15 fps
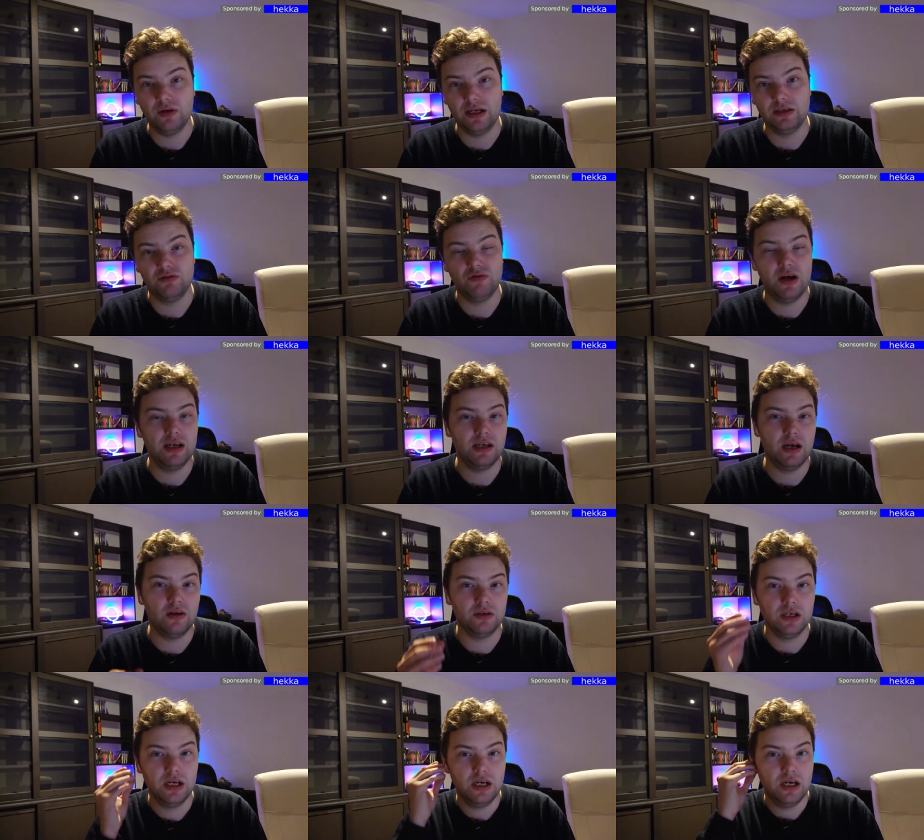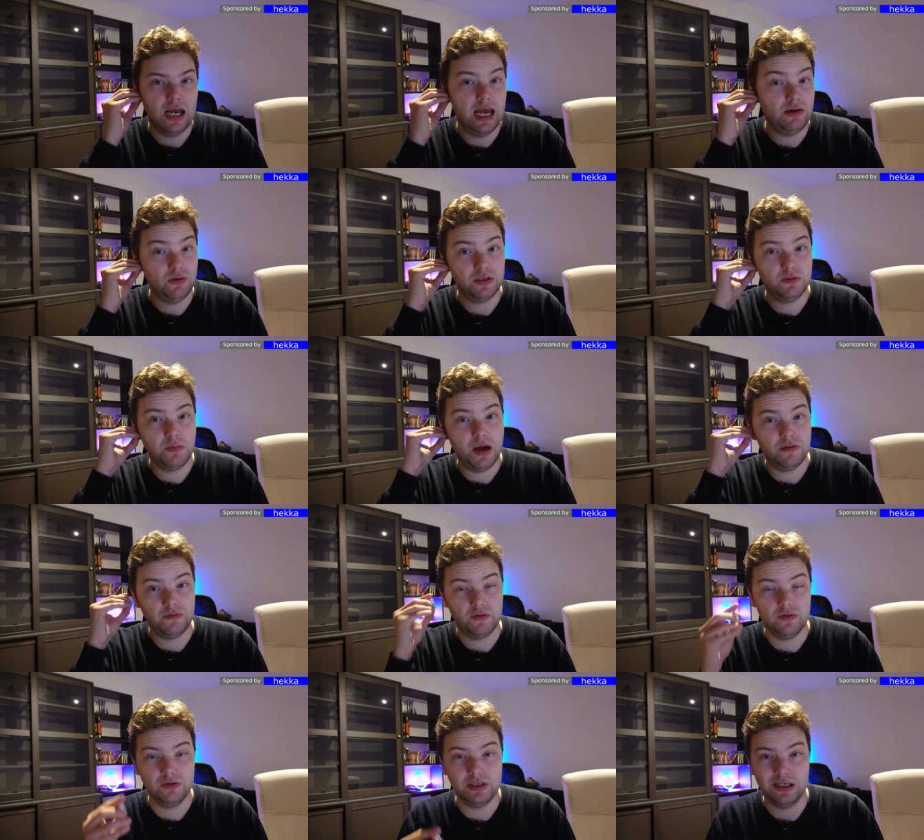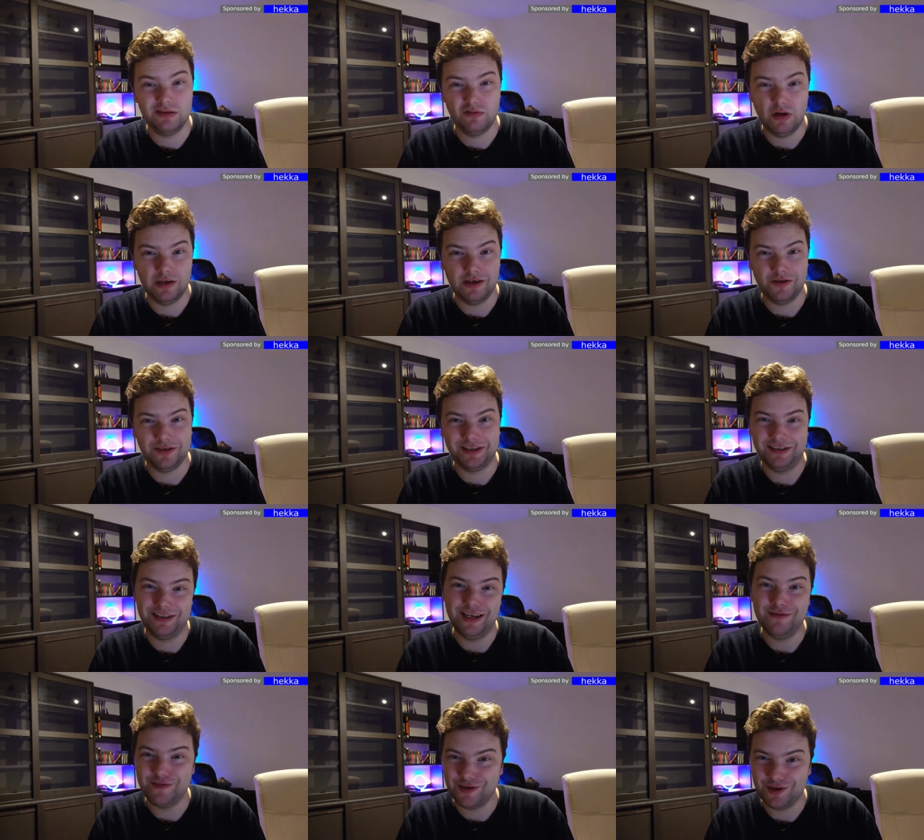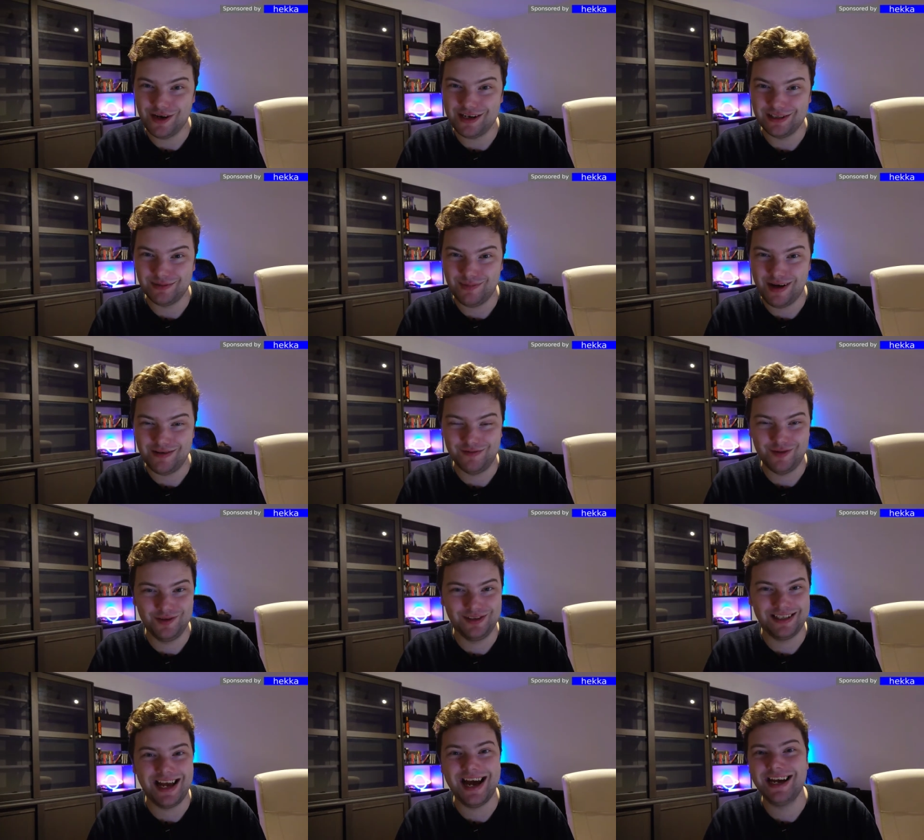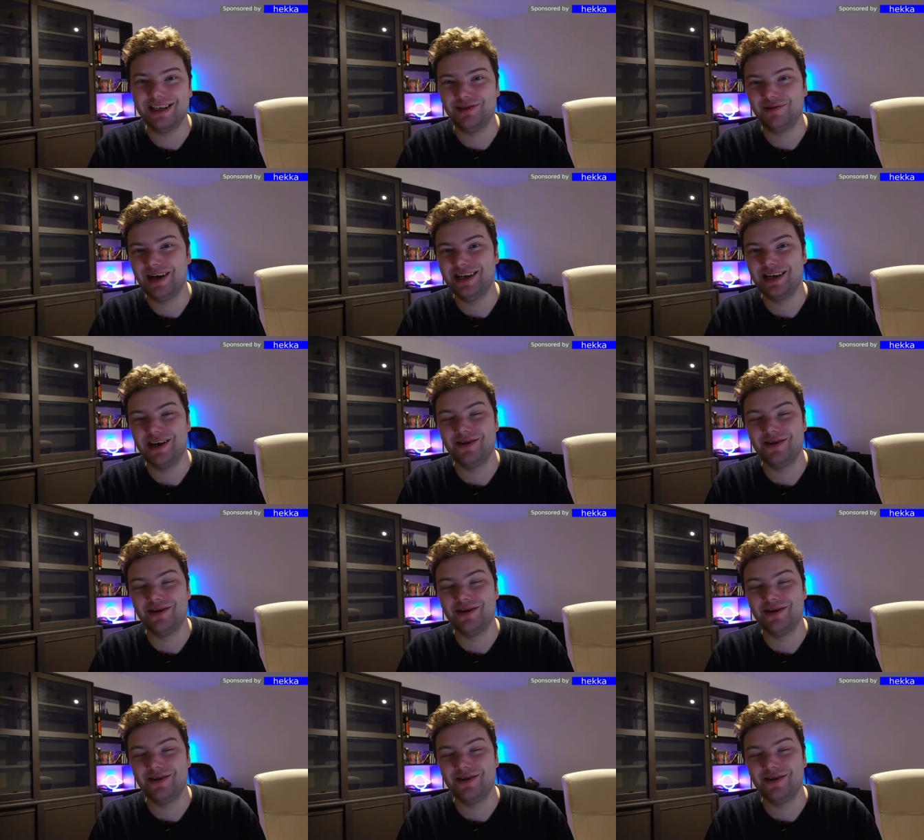I tried out Android smartphones, I tried out Sailfish O S smartphones, I tried